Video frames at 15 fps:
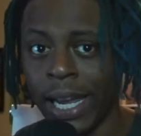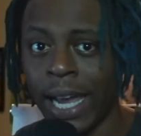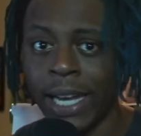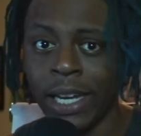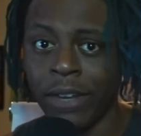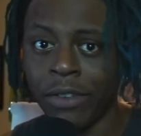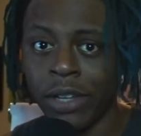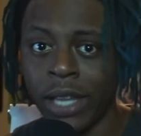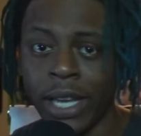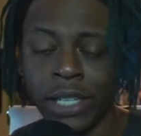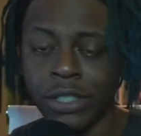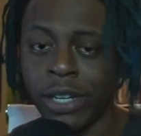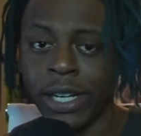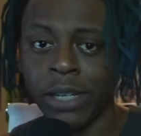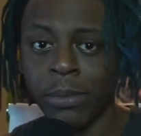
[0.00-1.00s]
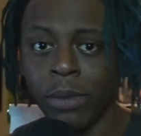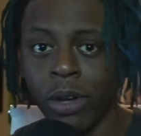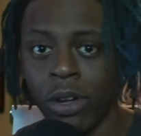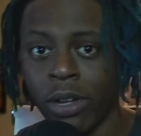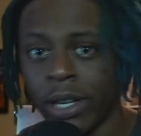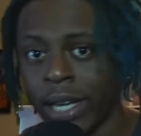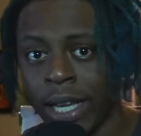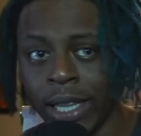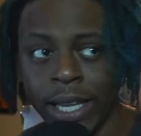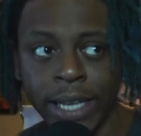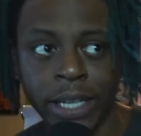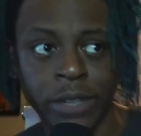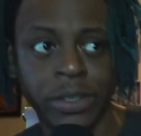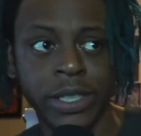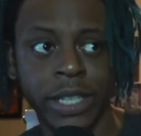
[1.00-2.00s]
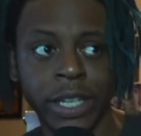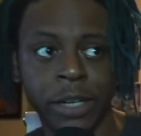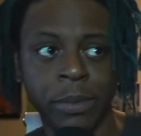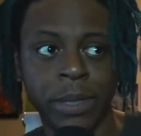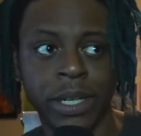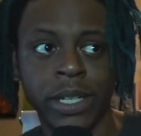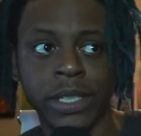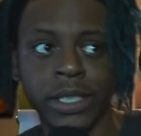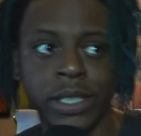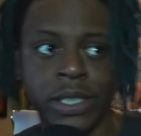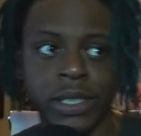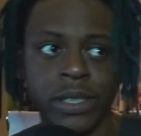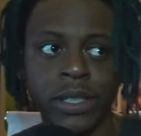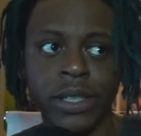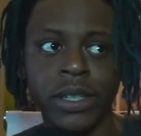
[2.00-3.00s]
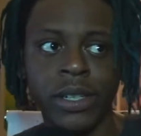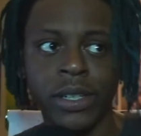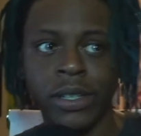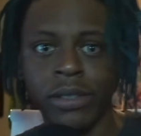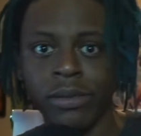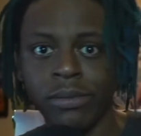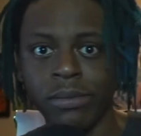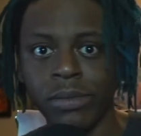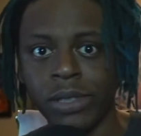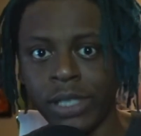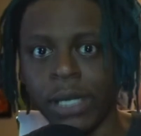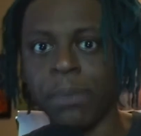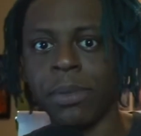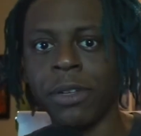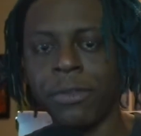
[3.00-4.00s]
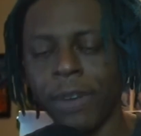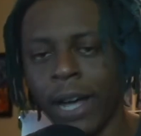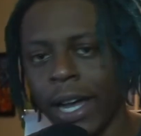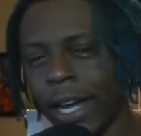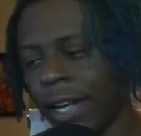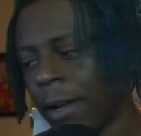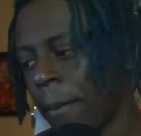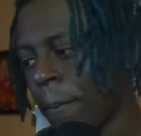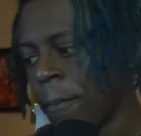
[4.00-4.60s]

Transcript: I never liked Dragon Ball and I like Guilty Gear because it's simplified.